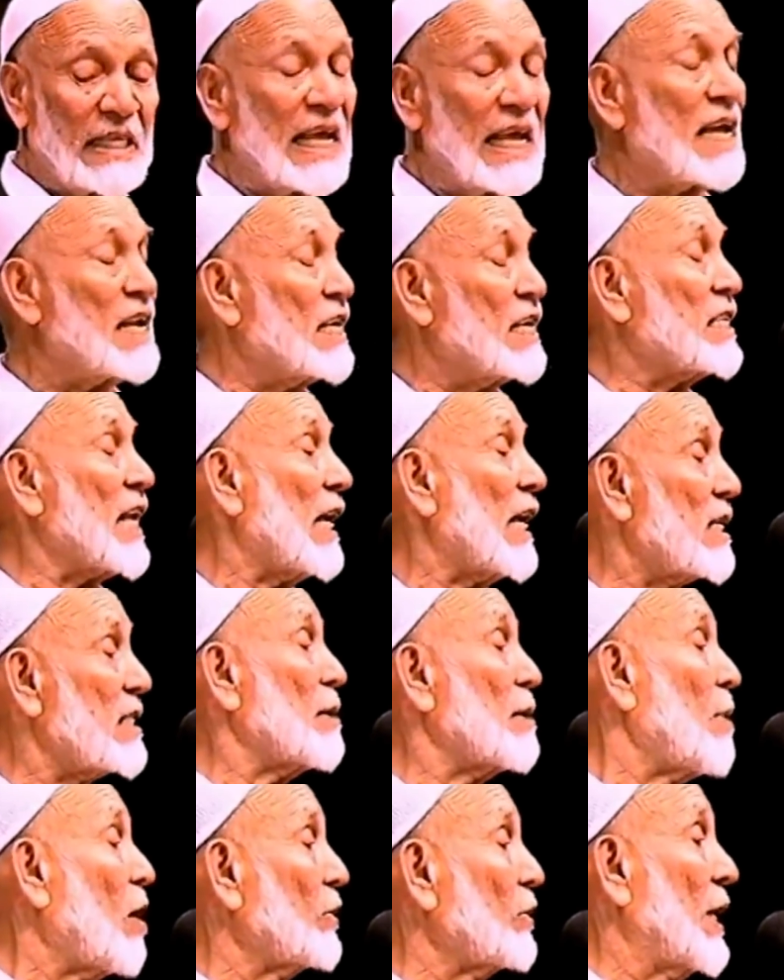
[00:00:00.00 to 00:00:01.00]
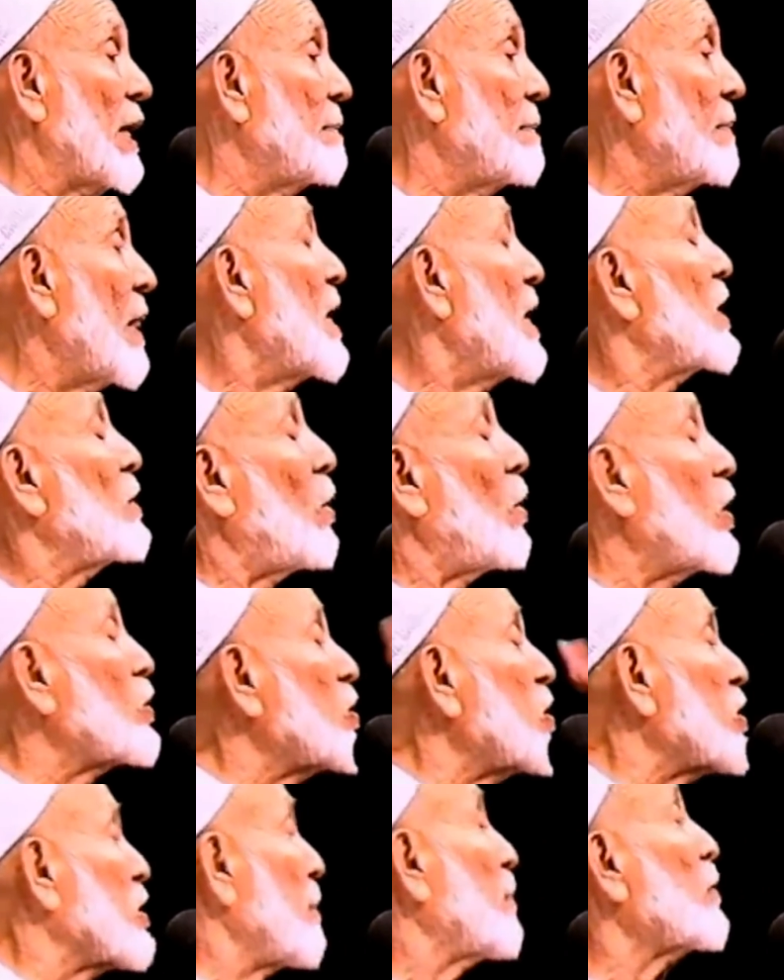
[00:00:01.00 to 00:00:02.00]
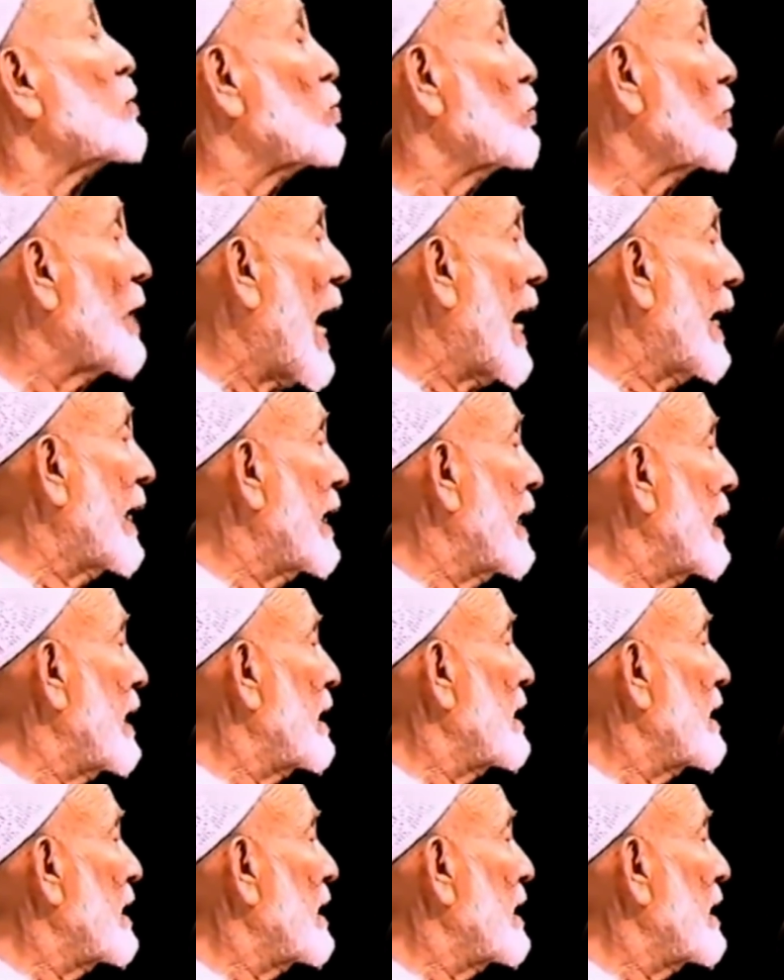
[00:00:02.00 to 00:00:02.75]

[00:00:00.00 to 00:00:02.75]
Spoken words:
what they tell us about him, he also supposed to die.